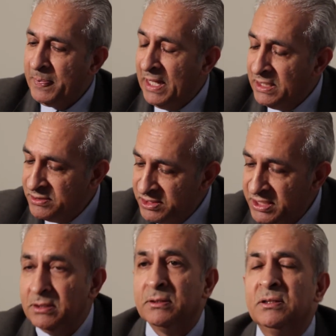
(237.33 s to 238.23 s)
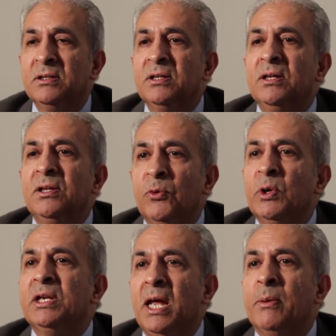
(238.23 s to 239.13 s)
and still you
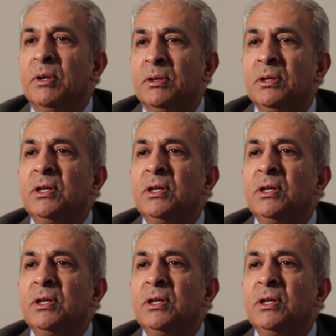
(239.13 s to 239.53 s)
weren't able